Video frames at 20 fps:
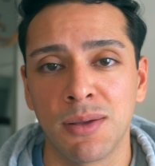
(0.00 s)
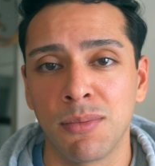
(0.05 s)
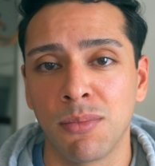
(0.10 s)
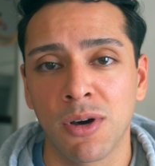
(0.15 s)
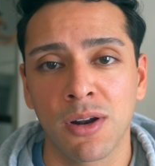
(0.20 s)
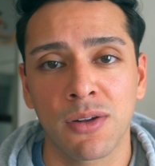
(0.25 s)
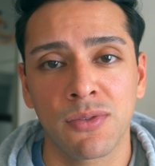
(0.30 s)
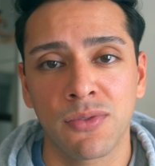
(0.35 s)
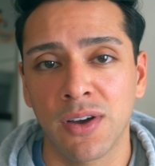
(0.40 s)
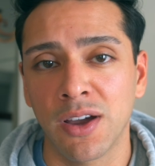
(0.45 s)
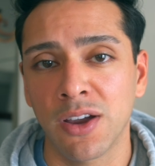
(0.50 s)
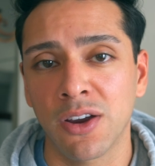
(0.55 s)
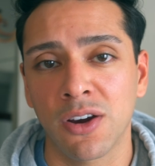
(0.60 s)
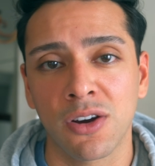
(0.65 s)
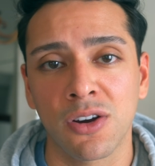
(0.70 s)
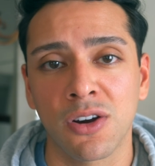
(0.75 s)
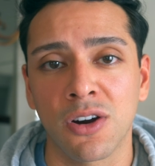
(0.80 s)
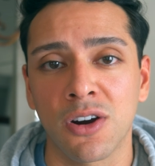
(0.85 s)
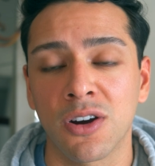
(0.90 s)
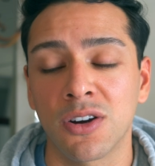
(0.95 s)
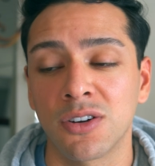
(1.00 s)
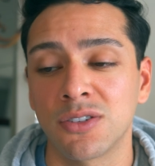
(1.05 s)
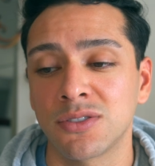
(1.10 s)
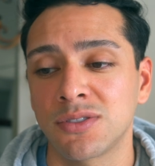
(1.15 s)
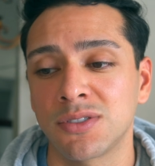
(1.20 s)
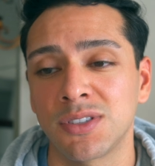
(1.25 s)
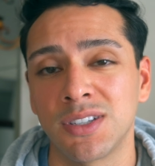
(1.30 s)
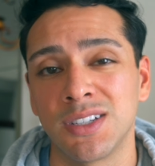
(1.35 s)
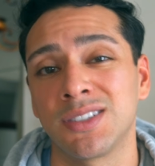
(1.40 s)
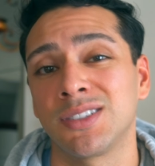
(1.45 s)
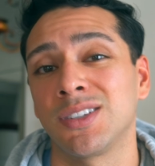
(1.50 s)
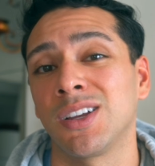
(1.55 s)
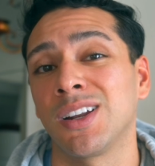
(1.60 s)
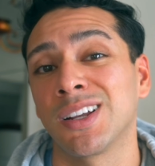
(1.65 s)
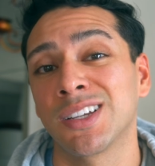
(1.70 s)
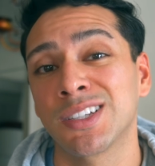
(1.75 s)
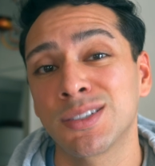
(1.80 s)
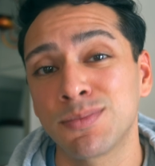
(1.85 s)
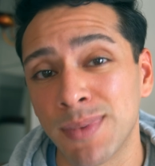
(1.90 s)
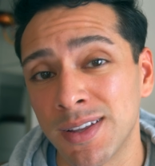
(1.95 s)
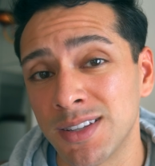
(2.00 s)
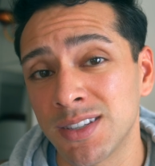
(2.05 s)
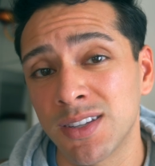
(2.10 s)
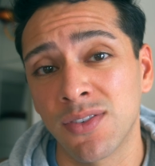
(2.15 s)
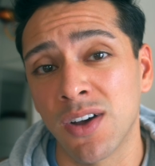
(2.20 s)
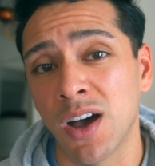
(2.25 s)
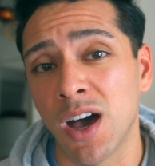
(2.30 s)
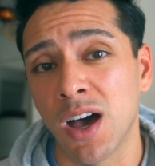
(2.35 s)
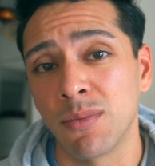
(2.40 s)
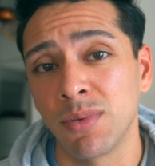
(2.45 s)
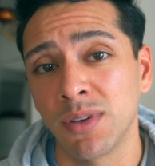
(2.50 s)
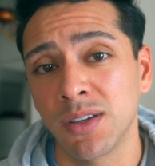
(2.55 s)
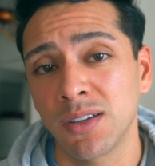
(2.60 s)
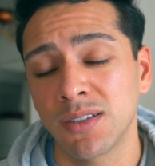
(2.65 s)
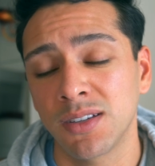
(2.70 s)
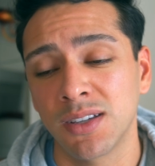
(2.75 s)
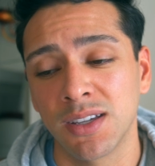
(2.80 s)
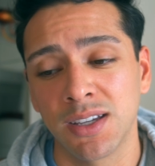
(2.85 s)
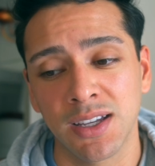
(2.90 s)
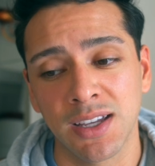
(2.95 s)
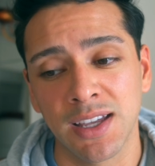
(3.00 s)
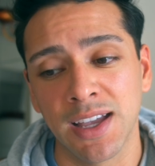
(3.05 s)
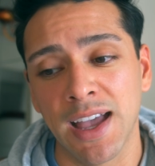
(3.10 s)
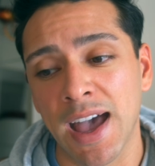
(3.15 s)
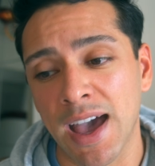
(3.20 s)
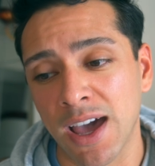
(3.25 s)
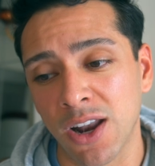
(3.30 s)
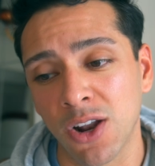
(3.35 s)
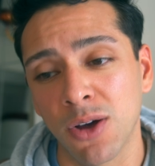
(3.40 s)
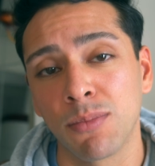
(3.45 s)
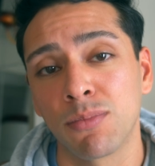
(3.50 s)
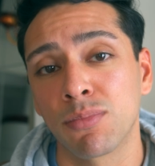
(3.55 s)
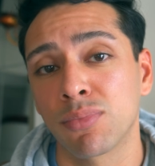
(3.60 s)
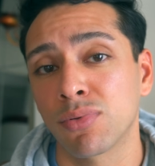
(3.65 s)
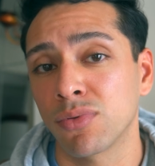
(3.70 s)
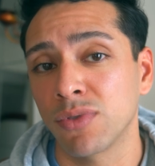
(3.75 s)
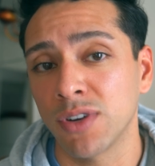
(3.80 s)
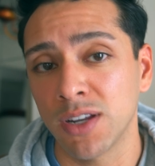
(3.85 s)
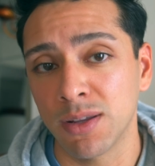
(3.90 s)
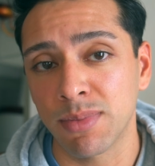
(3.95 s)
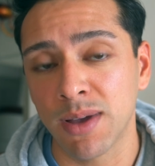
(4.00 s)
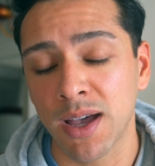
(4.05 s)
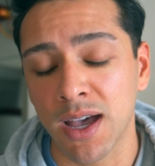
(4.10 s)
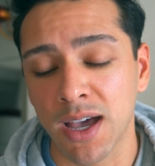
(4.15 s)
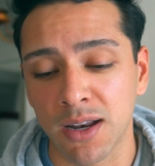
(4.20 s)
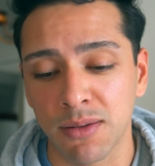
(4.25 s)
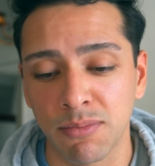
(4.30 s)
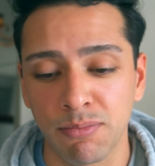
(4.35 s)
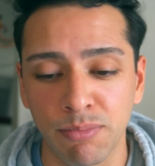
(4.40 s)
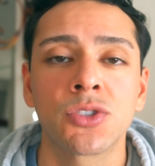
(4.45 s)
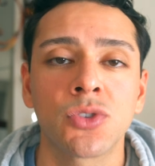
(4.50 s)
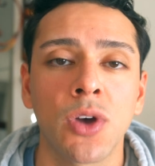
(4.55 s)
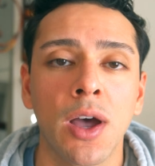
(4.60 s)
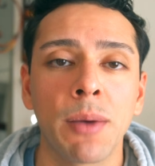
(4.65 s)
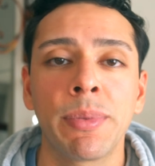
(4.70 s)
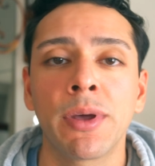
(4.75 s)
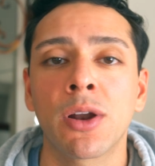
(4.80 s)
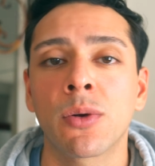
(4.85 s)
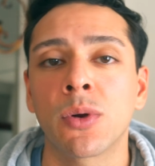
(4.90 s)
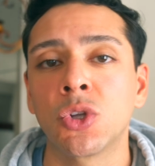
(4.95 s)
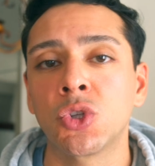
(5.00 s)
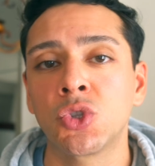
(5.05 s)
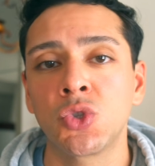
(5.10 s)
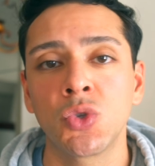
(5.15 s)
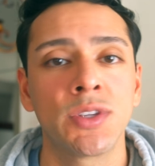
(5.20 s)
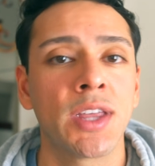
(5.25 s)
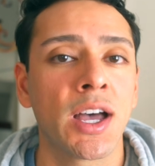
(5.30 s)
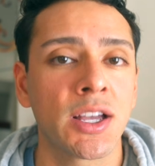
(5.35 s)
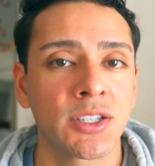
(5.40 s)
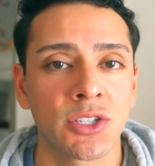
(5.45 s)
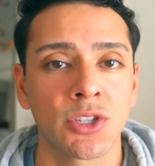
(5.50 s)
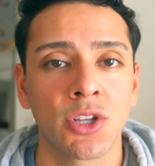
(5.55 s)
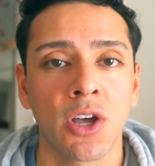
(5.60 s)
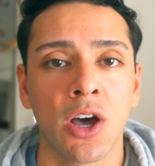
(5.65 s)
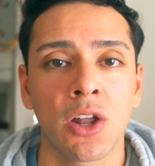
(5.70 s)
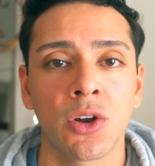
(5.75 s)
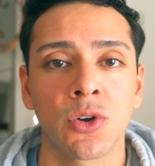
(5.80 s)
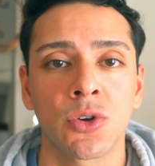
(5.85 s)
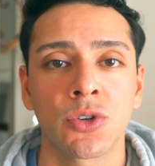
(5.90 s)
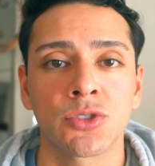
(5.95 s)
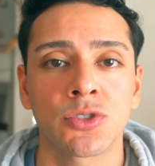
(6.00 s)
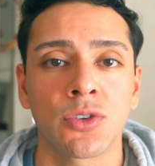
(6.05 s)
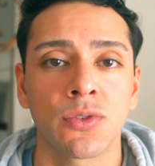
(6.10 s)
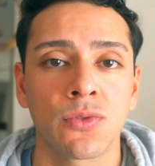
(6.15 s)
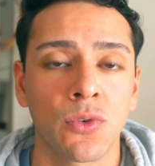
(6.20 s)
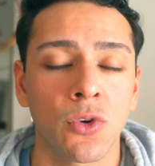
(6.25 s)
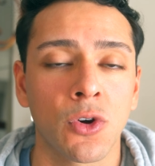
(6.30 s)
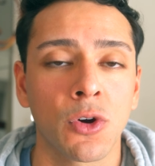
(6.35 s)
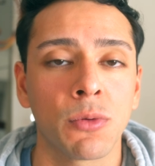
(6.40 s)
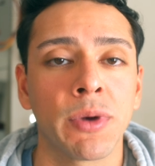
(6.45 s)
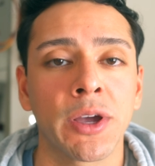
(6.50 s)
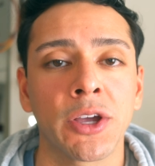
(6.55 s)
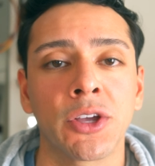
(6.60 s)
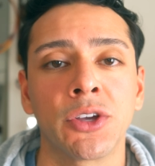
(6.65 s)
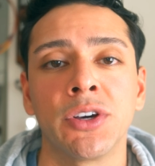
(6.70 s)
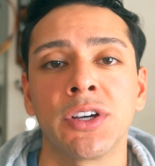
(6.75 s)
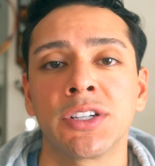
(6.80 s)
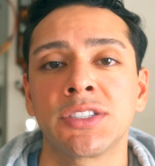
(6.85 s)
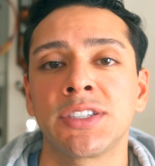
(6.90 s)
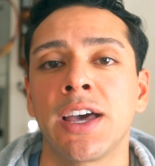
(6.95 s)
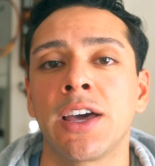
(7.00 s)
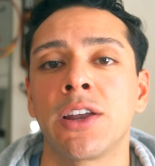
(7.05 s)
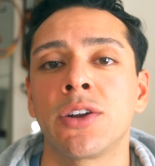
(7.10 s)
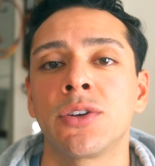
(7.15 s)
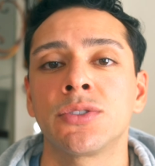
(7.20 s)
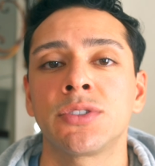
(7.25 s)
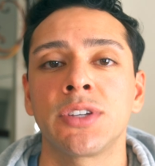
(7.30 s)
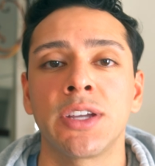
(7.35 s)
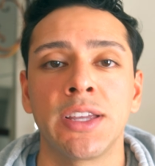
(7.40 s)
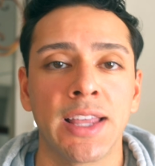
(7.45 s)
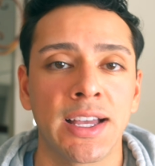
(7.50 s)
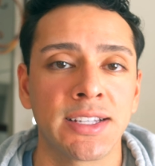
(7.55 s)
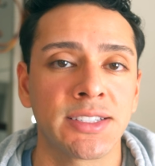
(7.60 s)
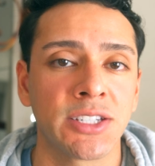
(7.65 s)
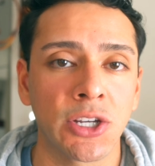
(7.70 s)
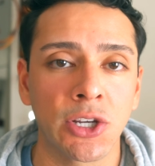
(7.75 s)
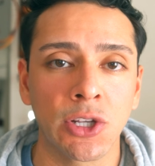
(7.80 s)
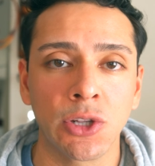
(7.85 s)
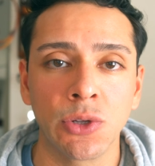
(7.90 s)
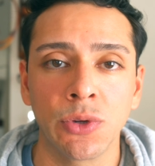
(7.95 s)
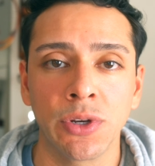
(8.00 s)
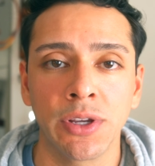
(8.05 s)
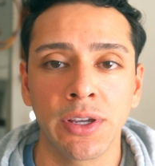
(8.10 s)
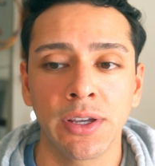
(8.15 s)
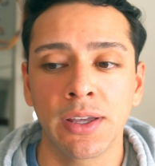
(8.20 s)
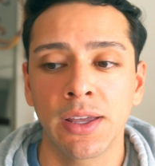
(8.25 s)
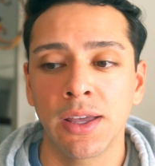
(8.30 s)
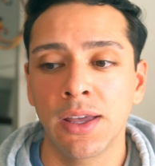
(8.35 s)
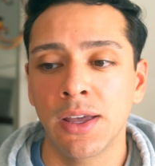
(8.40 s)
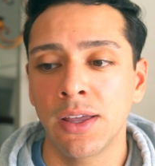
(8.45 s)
and modifying our cars, it's an expensive hobby. It can add up pretty bad. So I paid around $2,000 for my Kooks headers, and that's including